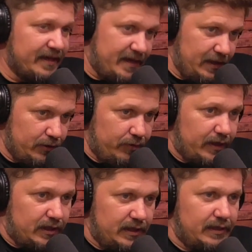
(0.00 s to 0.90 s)
Hillary
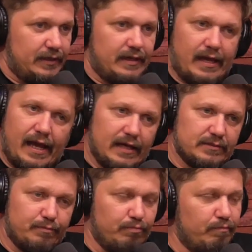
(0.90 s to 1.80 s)
Clinton has
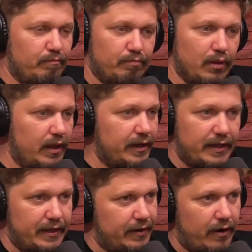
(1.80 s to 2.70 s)
blood
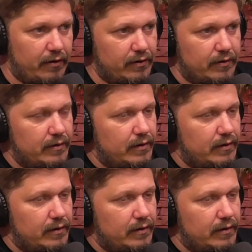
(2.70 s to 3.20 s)
in her.